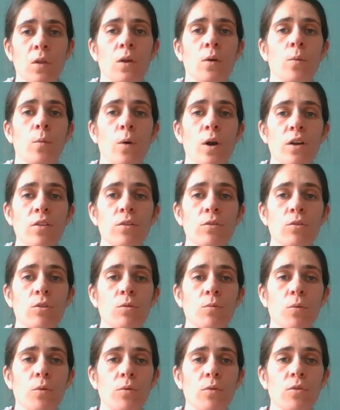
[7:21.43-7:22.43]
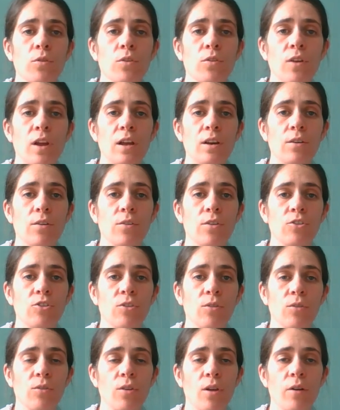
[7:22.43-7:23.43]
Where the group wants to take
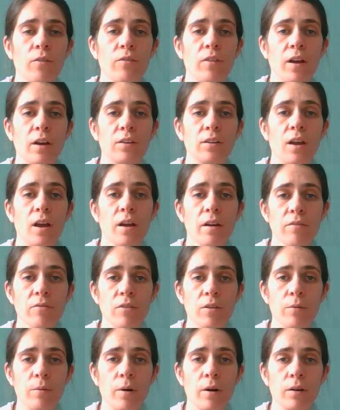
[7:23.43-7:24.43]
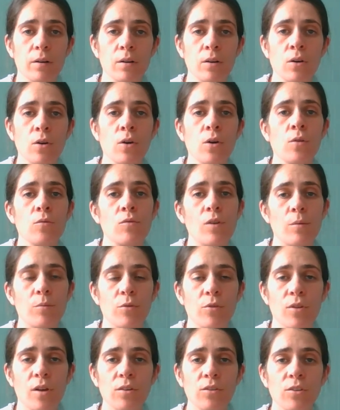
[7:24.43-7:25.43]
decisions that affect everyone,
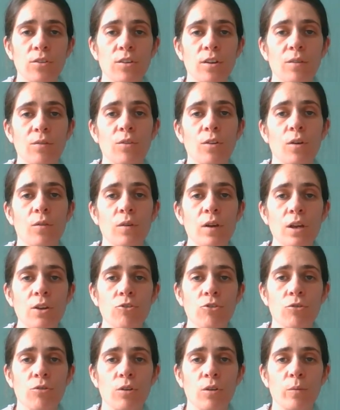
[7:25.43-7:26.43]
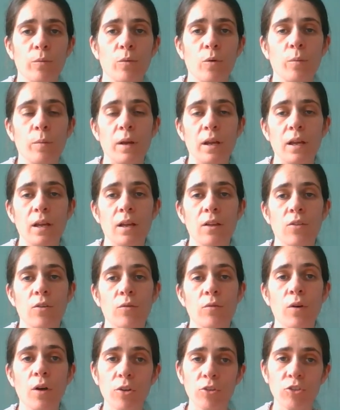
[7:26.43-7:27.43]
representatives of each group will meet either
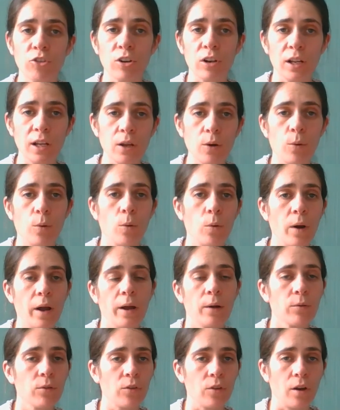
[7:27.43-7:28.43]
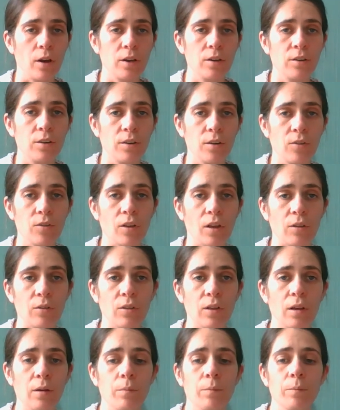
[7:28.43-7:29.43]
virtually or outside to discuss it.